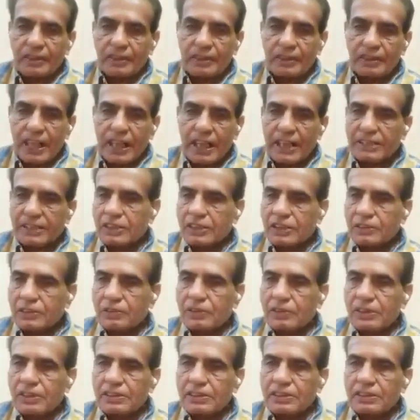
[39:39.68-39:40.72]
ask the
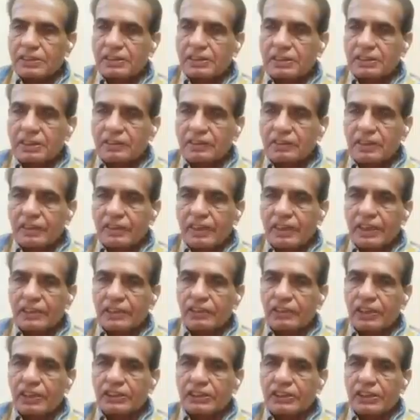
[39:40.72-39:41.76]
students if they have any
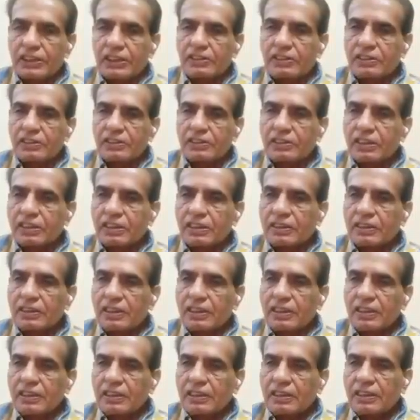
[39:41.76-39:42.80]
questions on
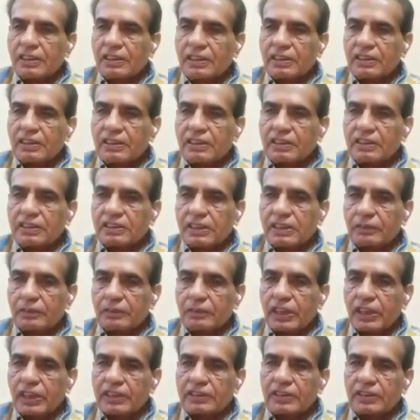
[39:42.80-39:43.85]
the
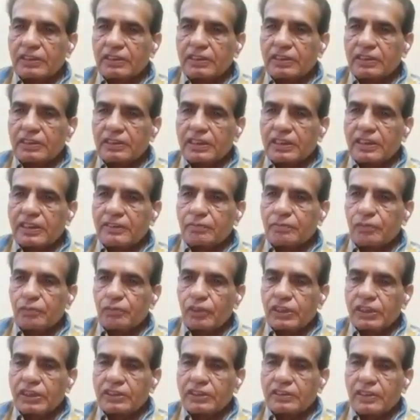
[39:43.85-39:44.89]
subject, they can
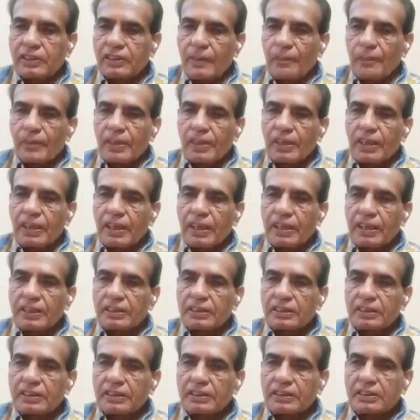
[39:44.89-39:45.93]
put it. And
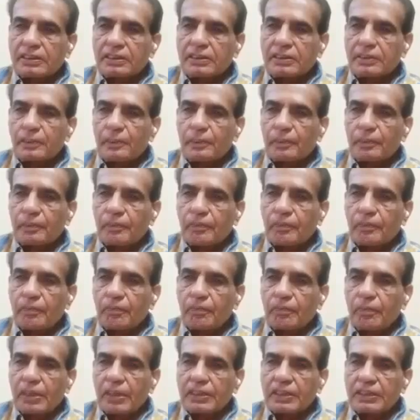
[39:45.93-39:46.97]

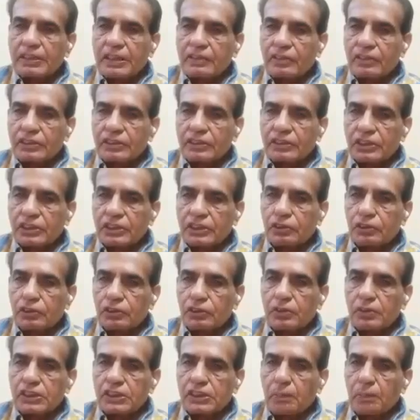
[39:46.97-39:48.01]
but the questions should be
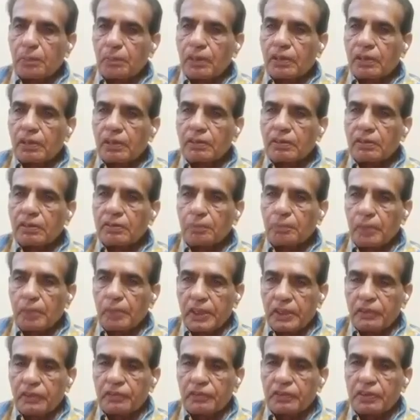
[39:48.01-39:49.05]
simple,
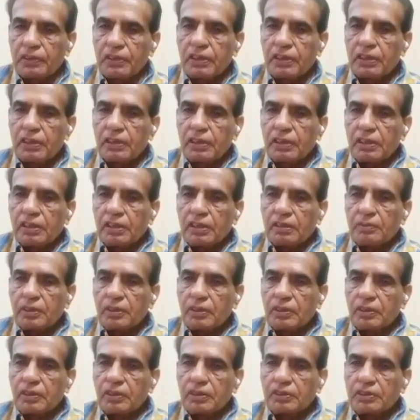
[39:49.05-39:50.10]
brief,
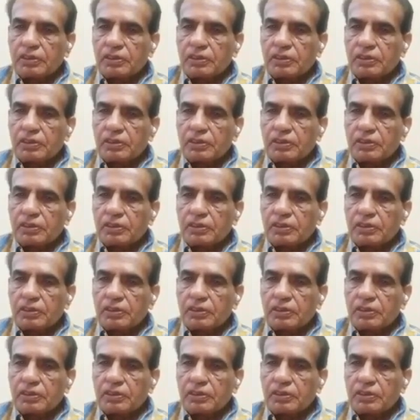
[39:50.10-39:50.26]
because